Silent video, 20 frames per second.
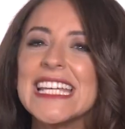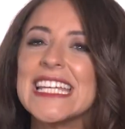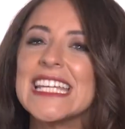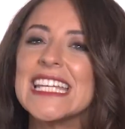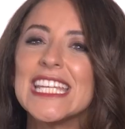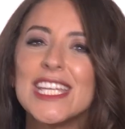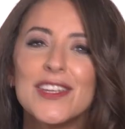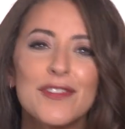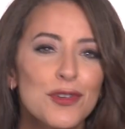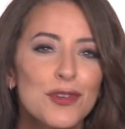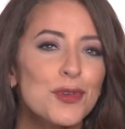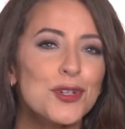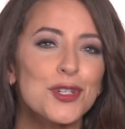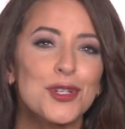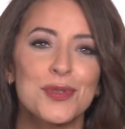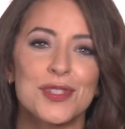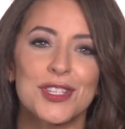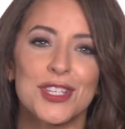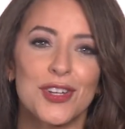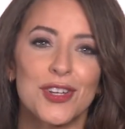Even
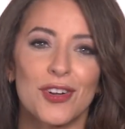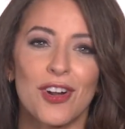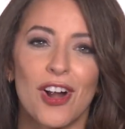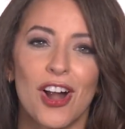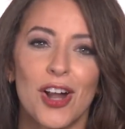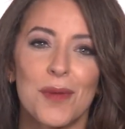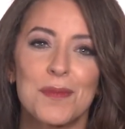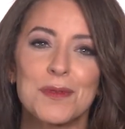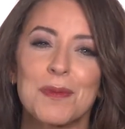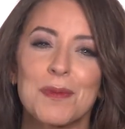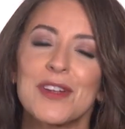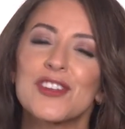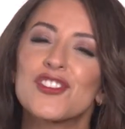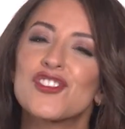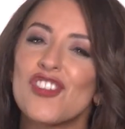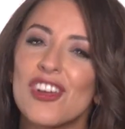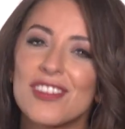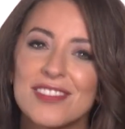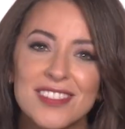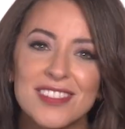reducing your carbs by
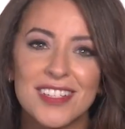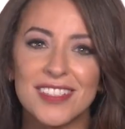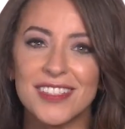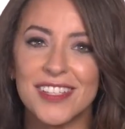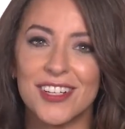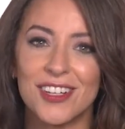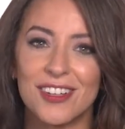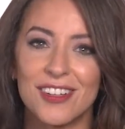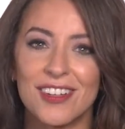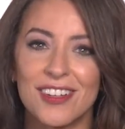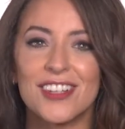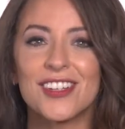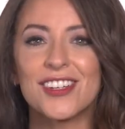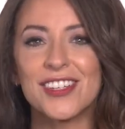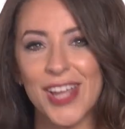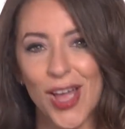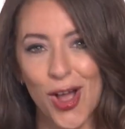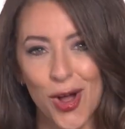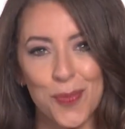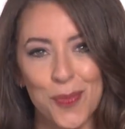just a little
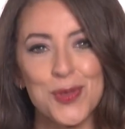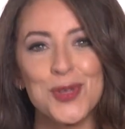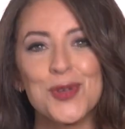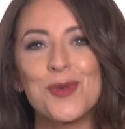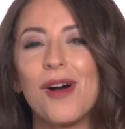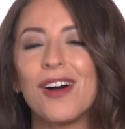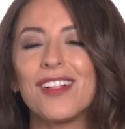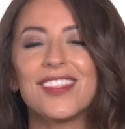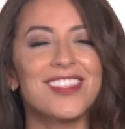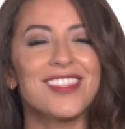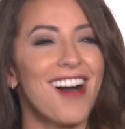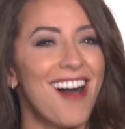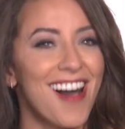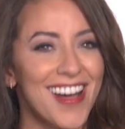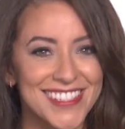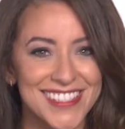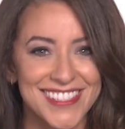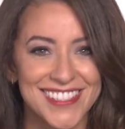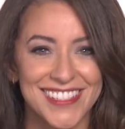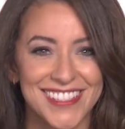could help you a
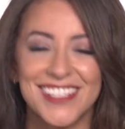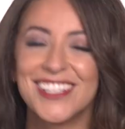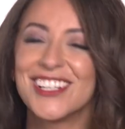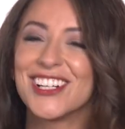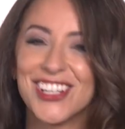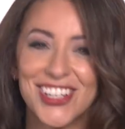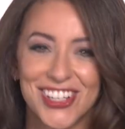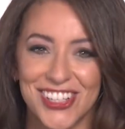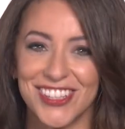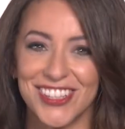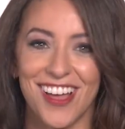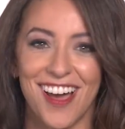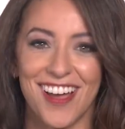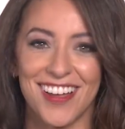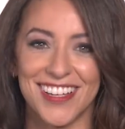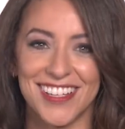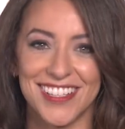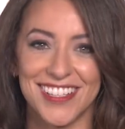lot. Good luck.